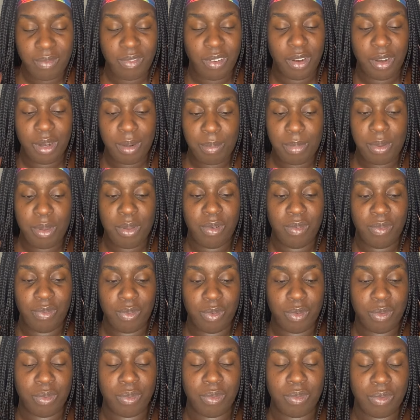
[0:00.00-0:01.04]
Very
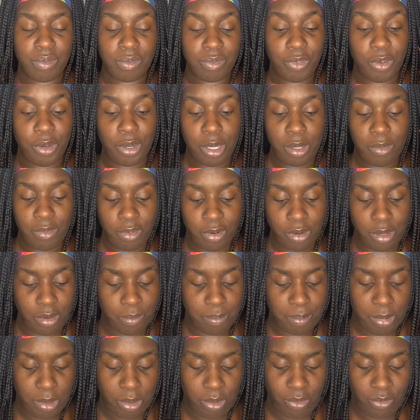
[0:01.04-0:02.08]
beautiful, very, very
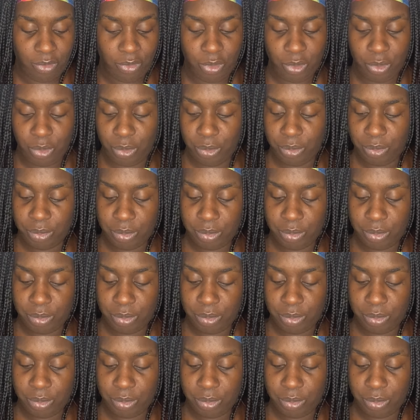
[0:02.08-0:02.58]
beautiful.